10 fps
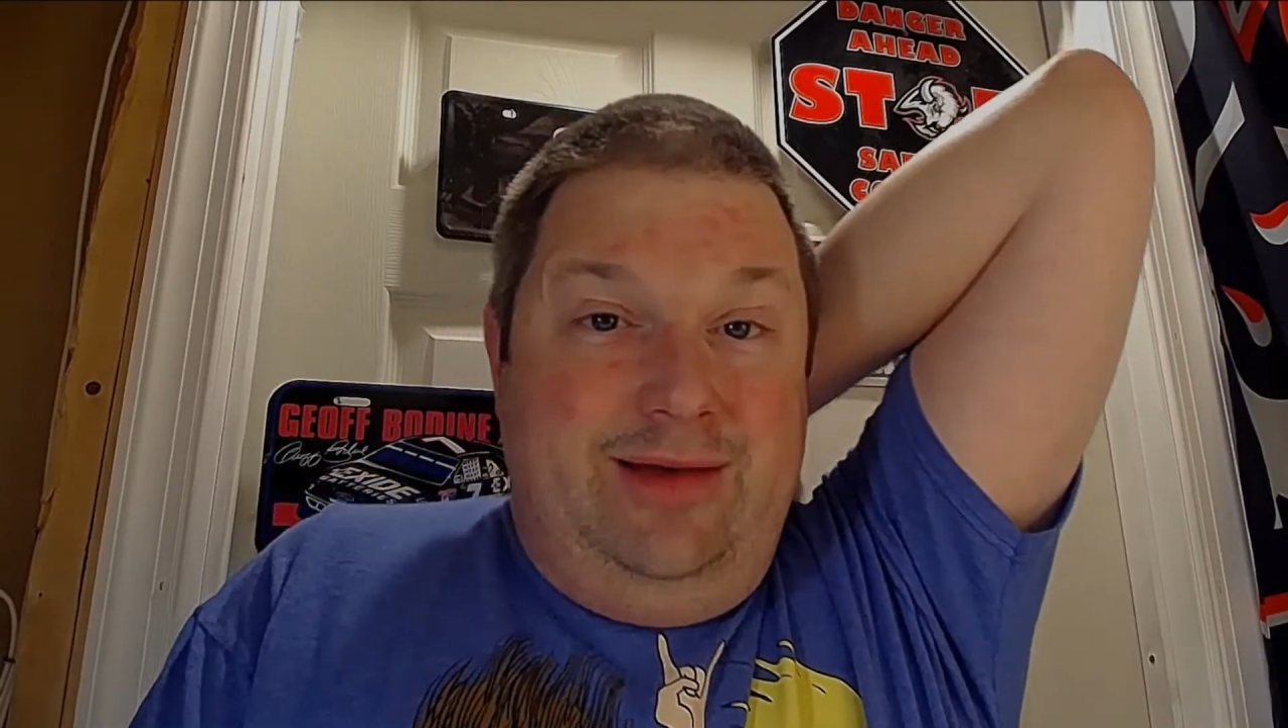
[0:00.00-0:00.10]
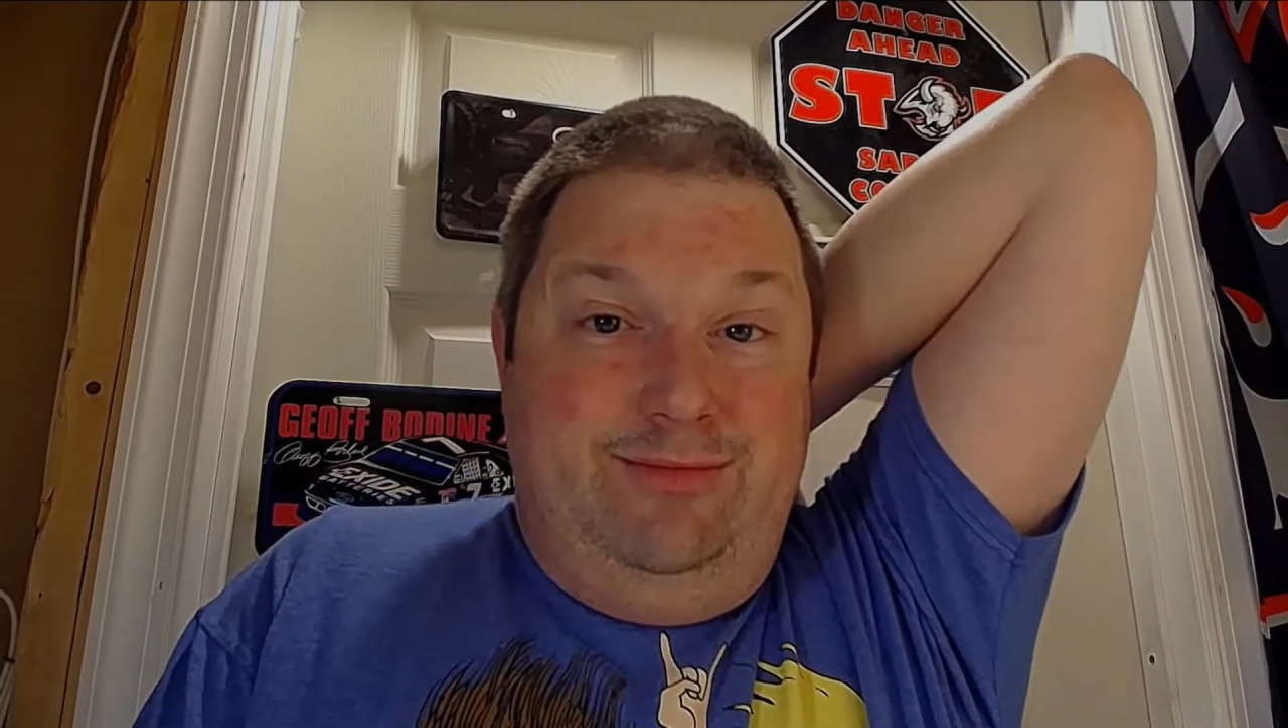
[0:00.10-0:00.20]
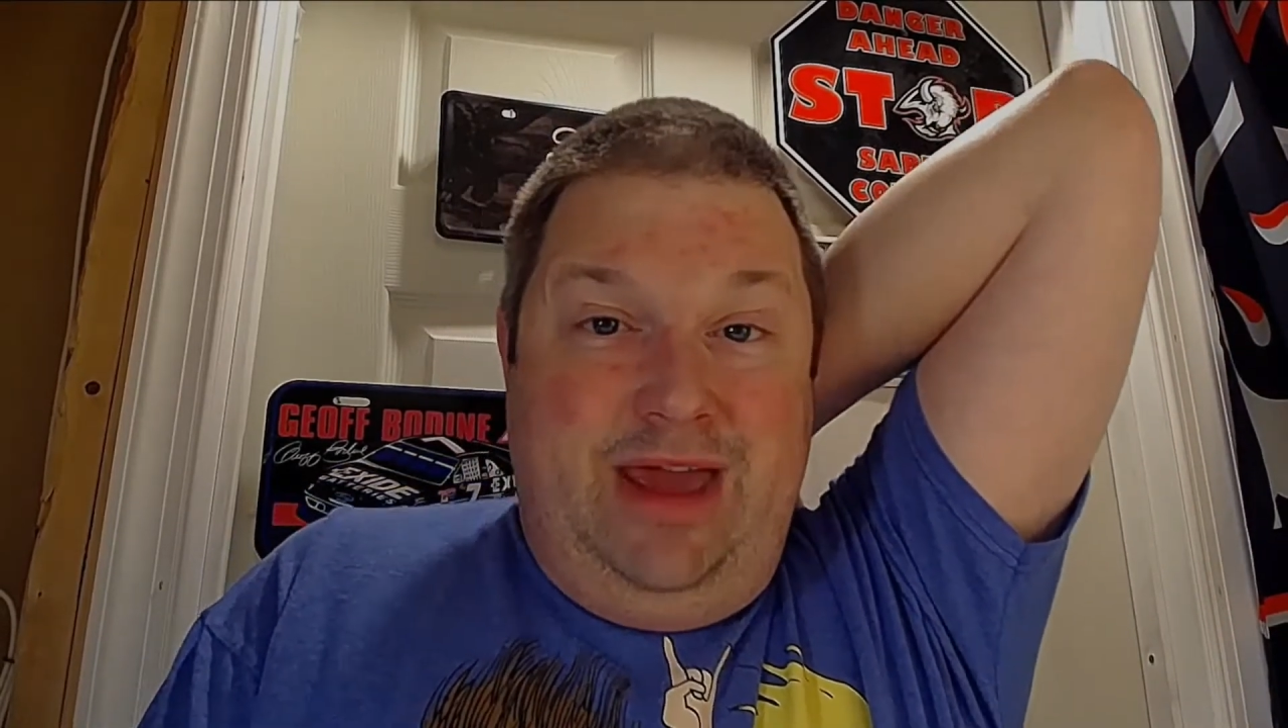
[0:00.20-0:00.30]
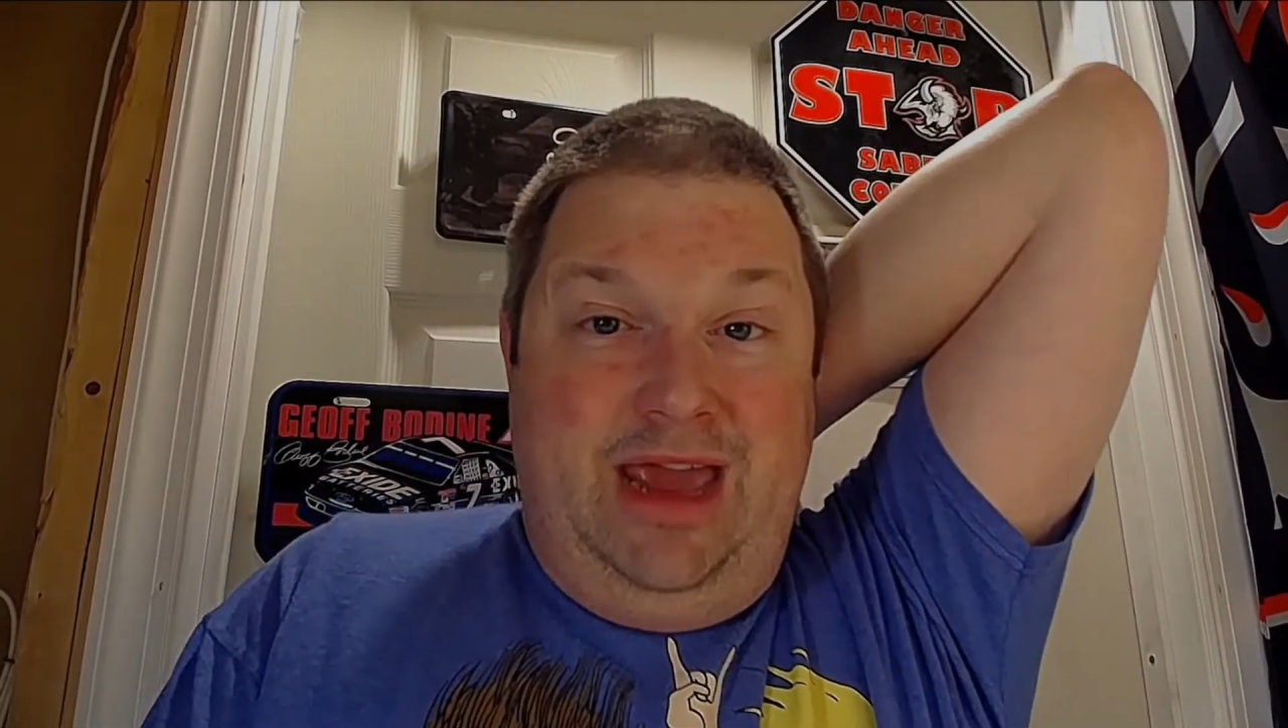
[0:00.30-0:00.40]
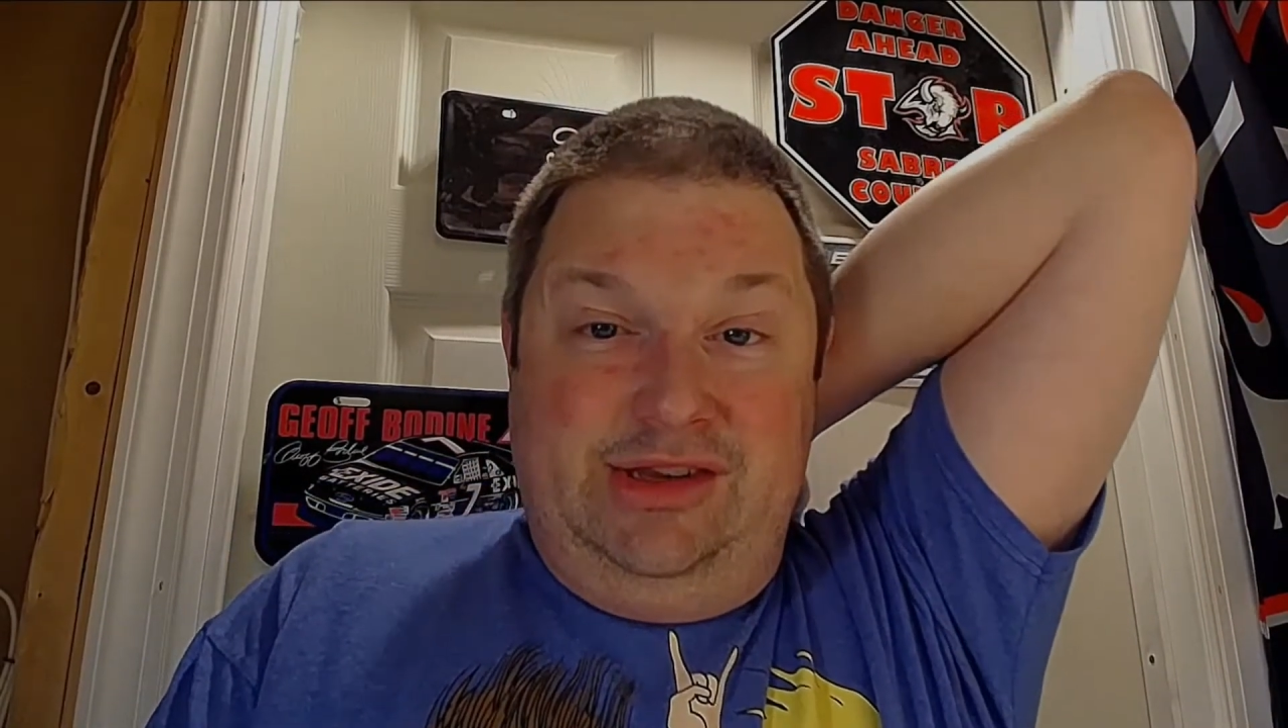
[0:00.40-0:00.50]

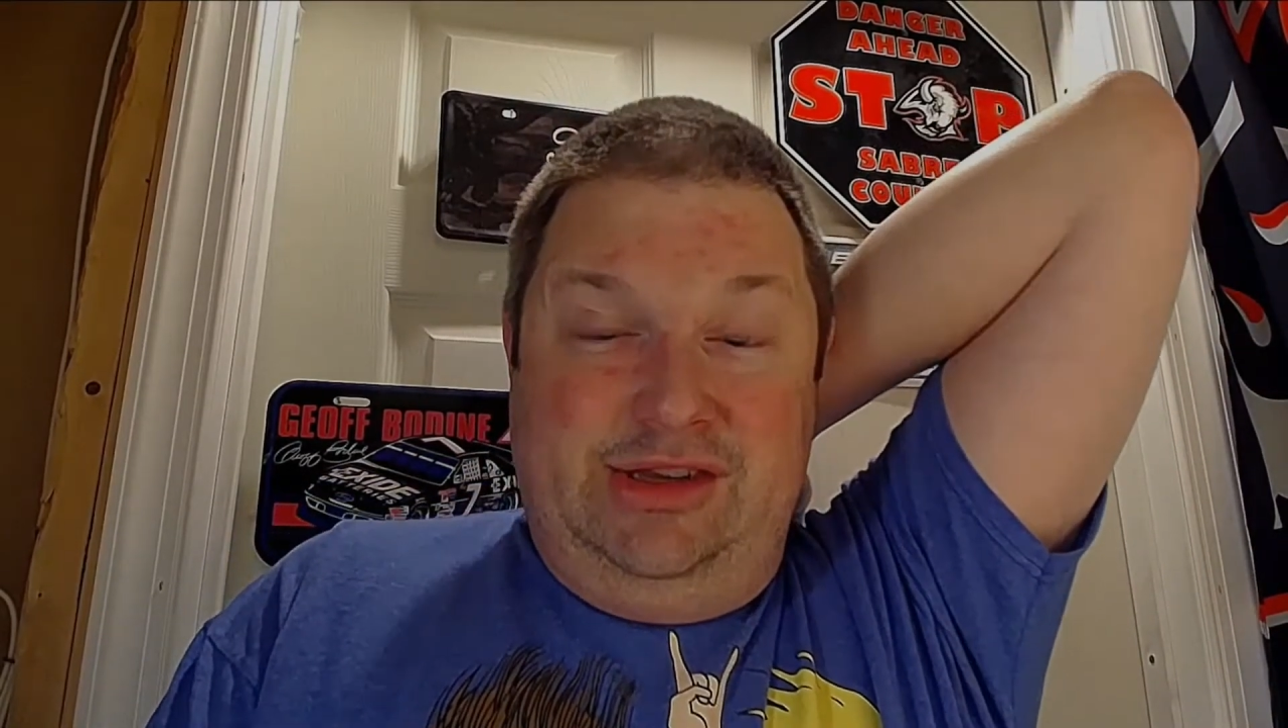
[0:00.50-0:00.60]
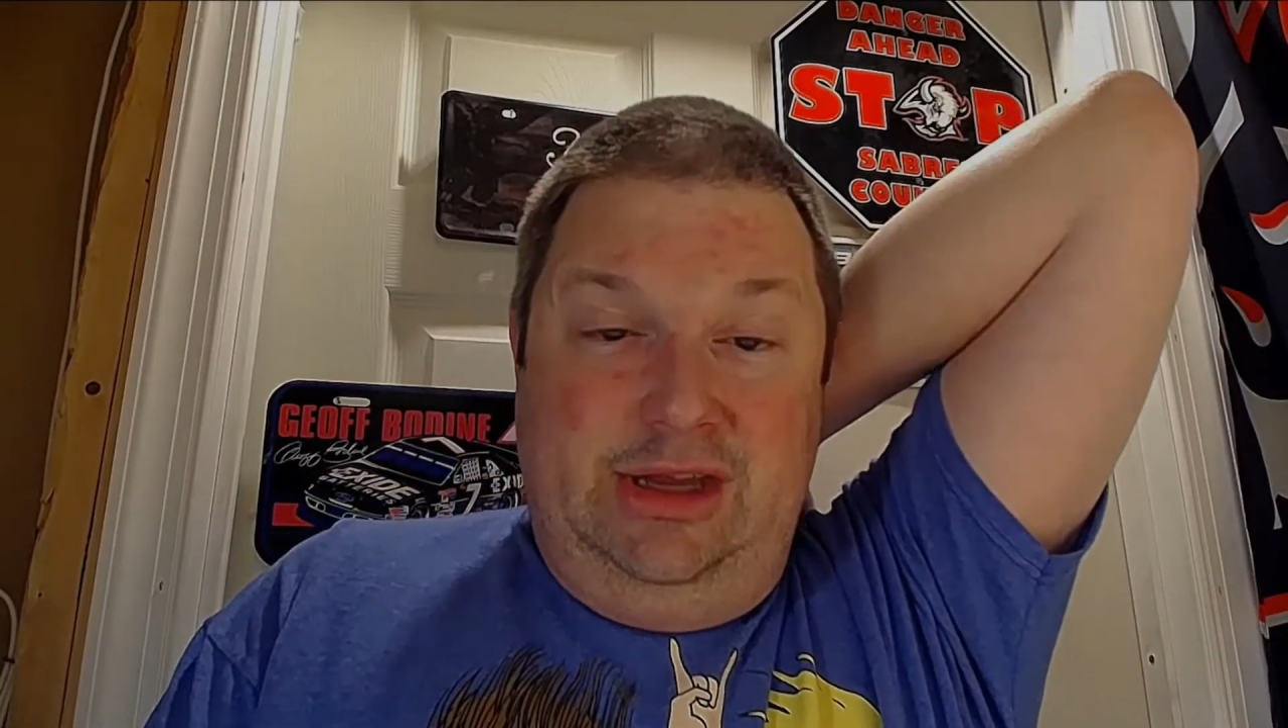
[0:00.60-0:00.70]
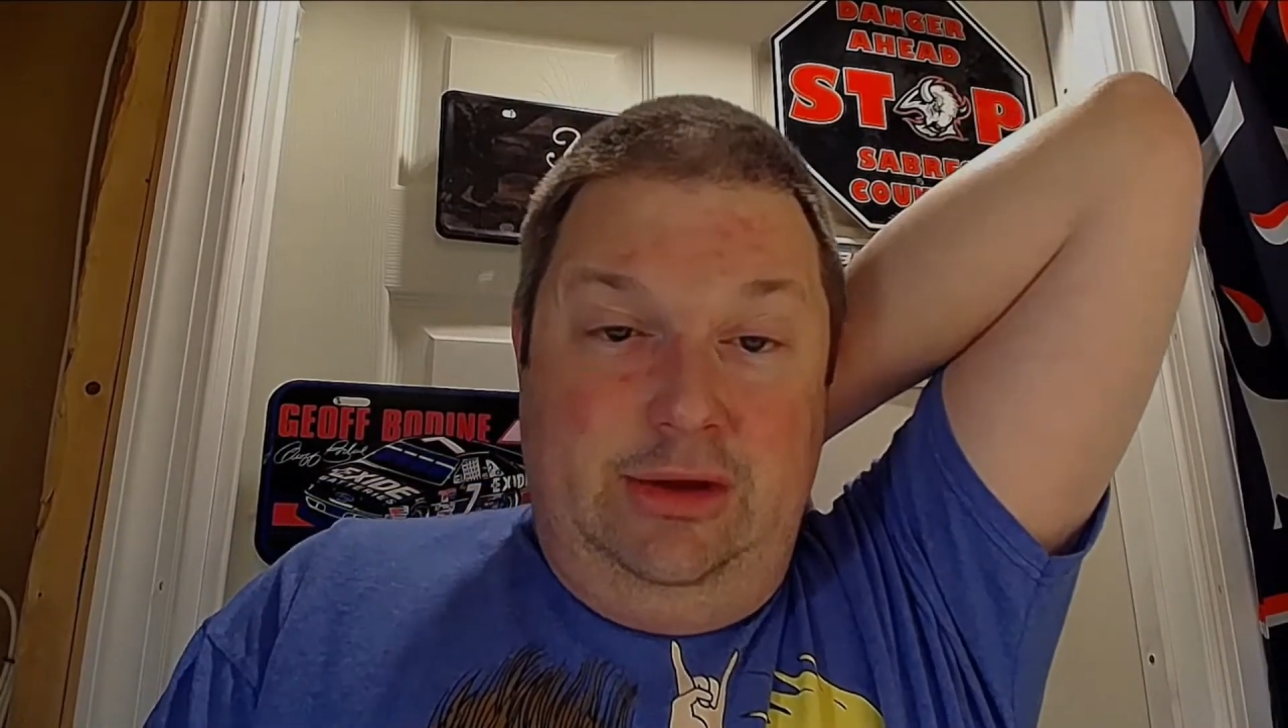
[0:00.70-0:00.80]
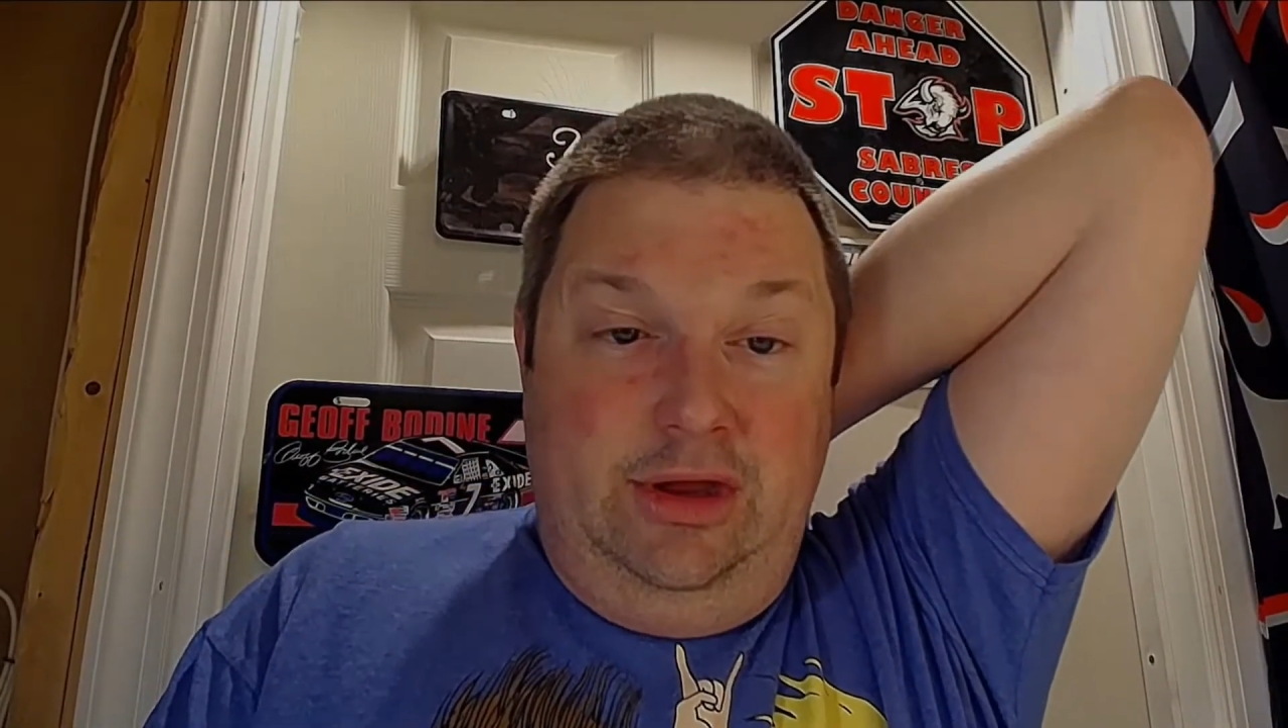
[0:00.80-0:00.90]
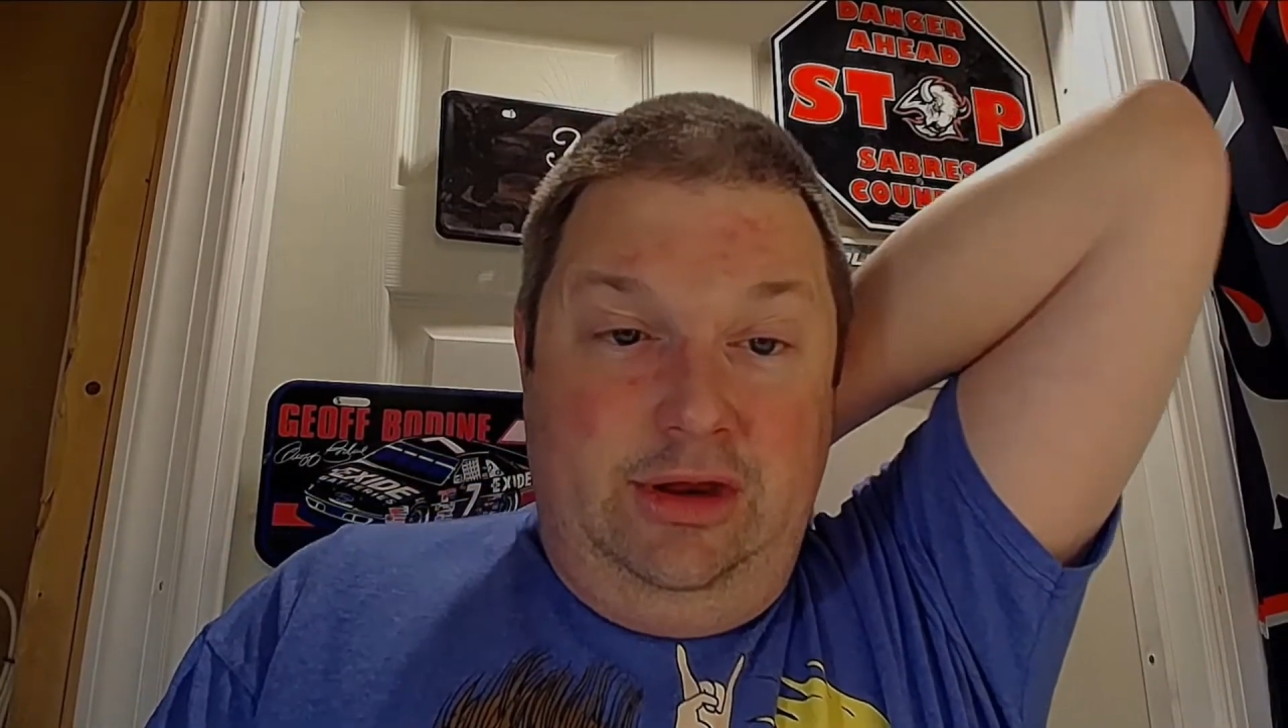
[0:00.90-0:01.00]
base, you